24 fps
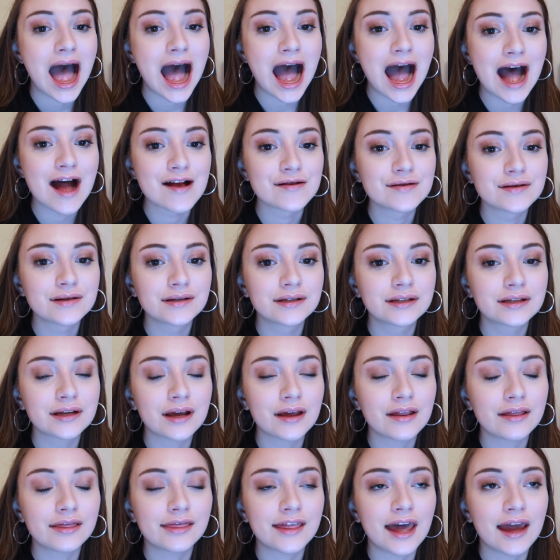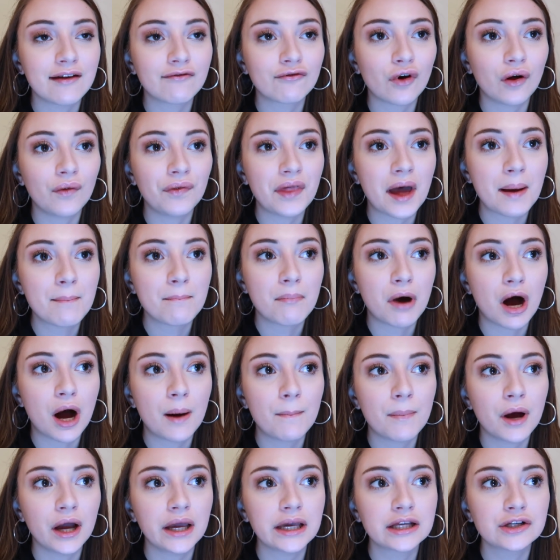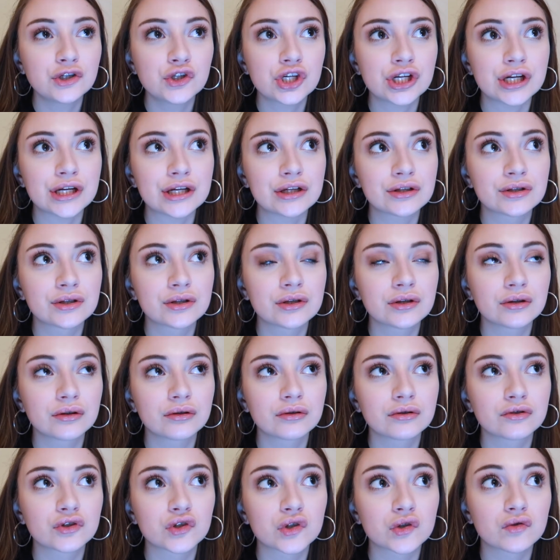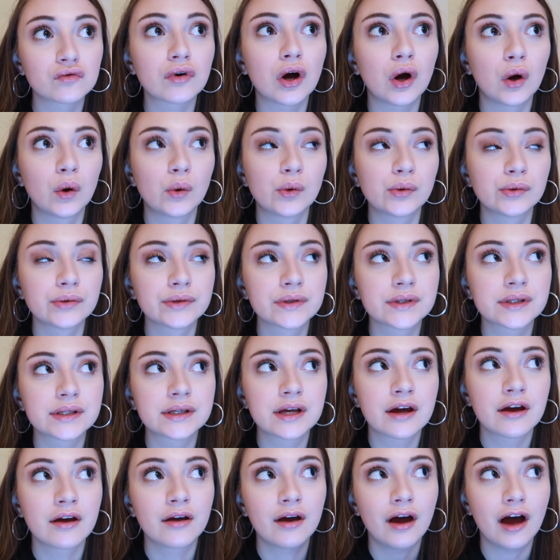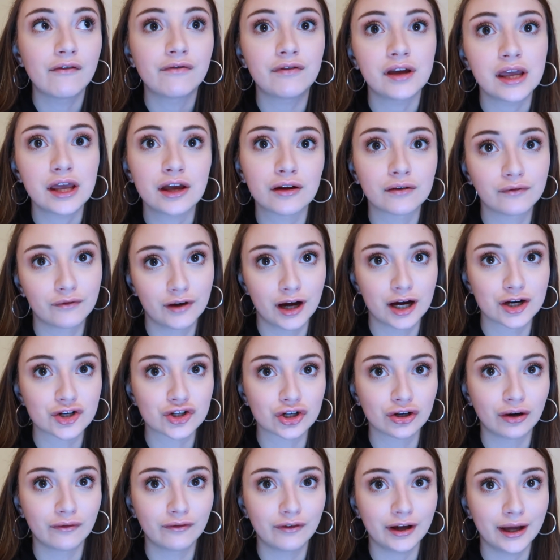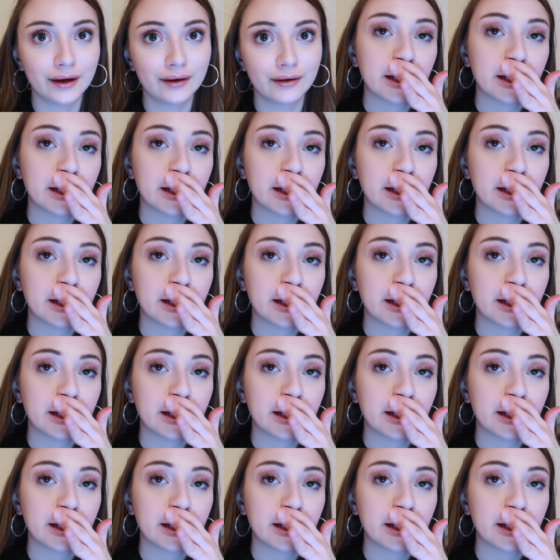and they've got their Marmite and cheese scrolls, a vegan version of it.